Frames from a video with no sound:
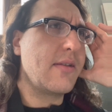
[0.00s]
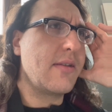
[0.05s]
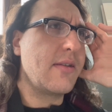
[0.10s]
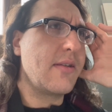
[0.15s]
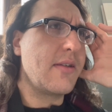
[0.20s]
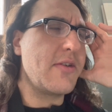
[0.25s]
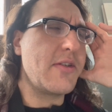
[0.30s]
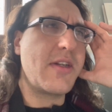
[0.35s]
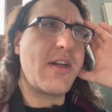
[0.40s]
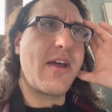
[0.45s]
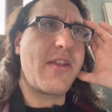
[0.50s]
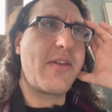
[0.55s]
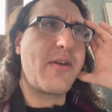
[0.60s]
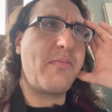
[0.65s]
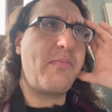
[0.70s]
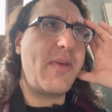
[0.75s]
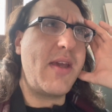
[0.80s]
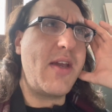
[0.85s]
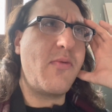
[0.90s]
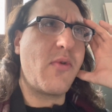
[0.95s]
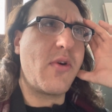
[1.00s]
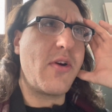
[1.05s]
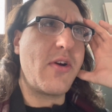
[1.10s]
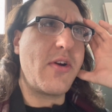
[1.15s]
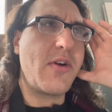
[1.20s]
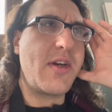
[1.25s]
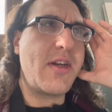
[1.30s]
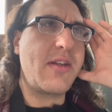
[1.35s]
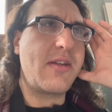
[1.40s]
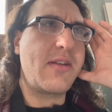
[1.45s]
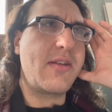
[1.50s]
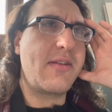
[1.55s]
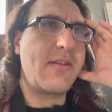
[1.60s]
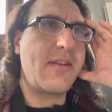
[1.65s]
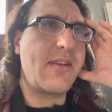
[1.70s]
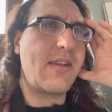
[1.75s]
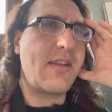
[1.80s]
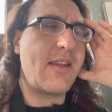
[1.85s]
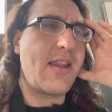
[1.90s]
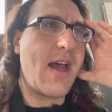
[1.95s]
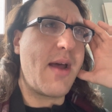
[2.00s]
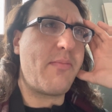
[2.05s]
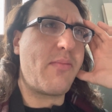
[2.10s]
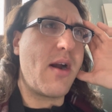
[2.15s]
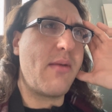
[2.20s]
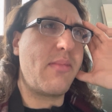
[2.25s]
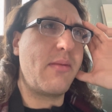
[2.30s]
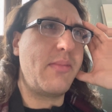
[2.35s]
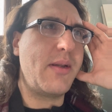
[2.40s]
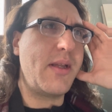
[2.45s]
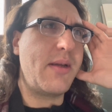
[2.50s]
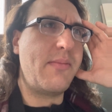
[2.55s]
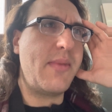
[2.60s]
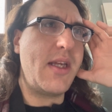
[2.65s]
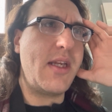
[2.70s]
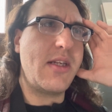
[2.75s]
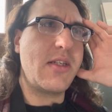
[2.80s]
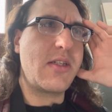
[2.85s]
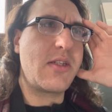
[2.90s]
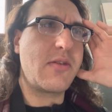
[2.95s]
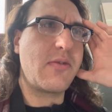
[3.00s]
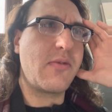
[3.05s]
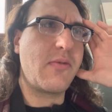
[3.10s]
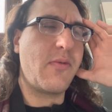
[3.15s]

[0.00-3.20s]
there's another P word that probably means